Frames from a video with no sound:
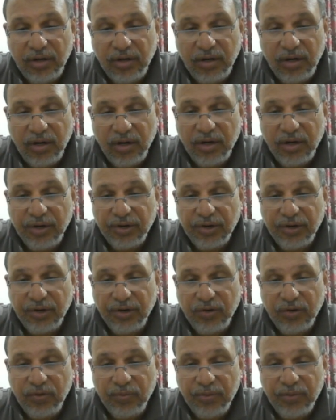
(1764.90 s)
R
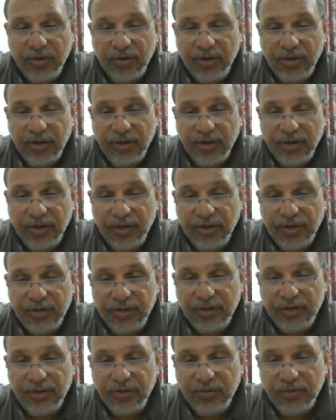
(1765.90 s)
cube in
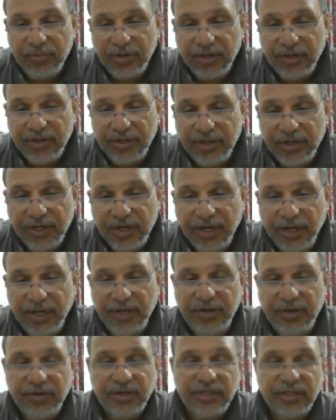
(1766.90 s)
the numerator.
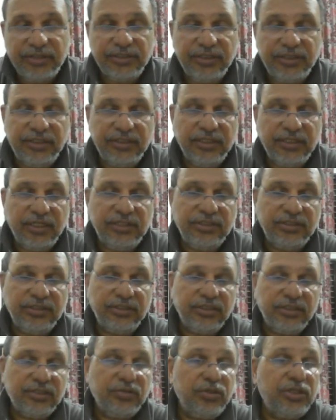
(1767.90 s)
Again, you can see that this
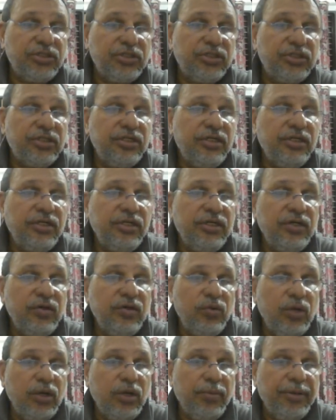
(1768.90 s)
equation
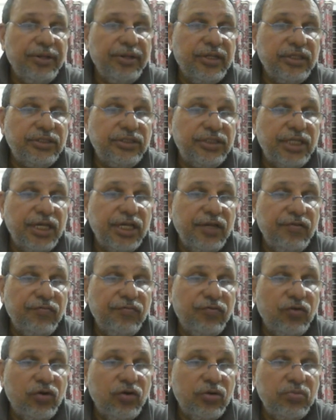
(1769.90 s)
will be the same
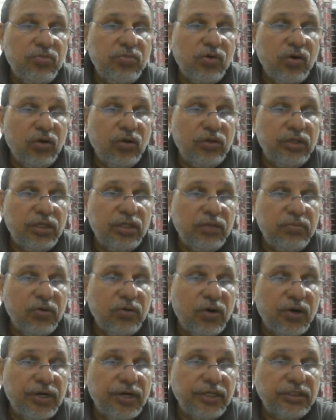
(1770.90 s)
for both the
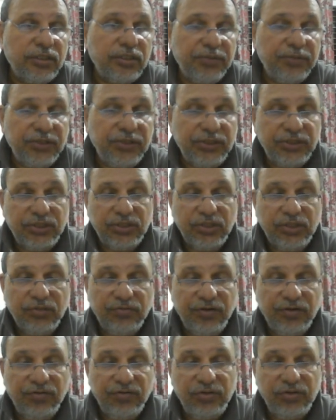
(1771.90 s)
bodies. The period of
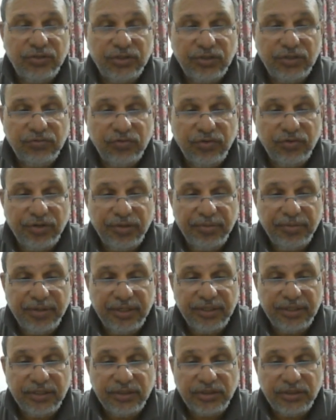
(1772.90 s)
revolution will
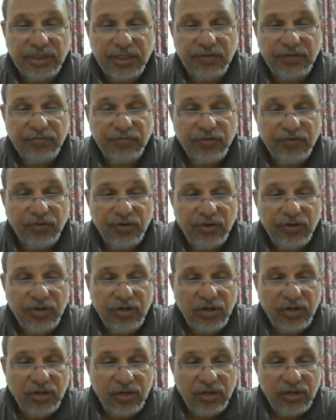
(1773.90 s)
remain the same for
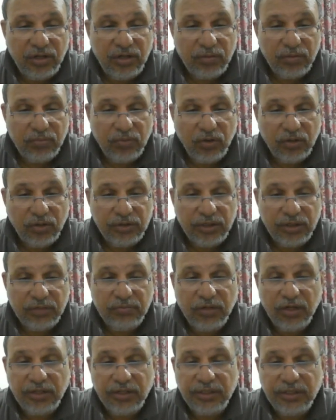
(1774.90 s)
both the
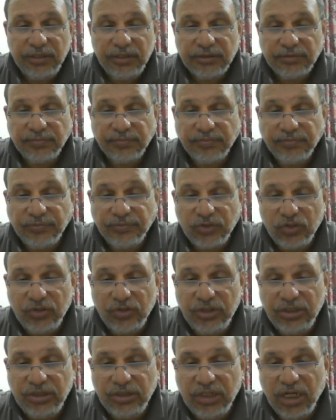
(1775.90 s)
bodies. So
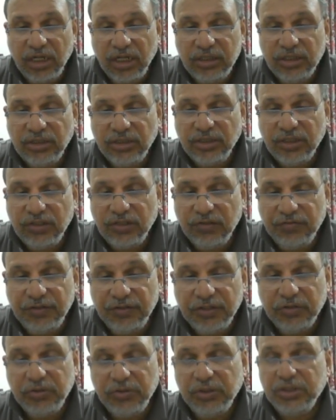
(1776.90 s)
these are the set of
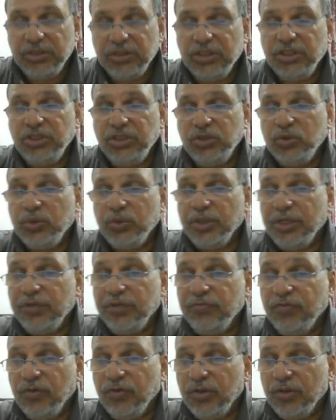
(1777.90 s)
equations you get
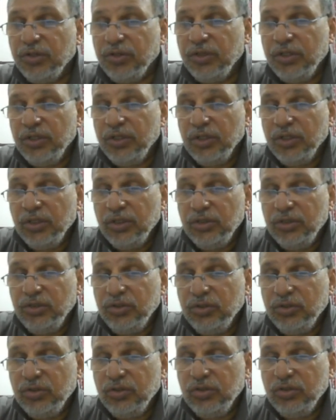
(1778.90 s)
for
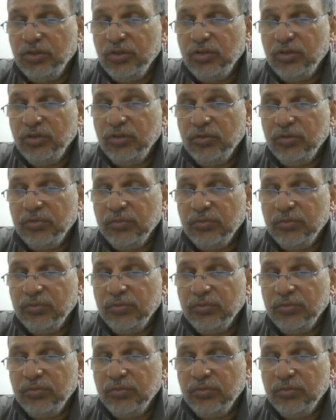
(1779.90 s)
two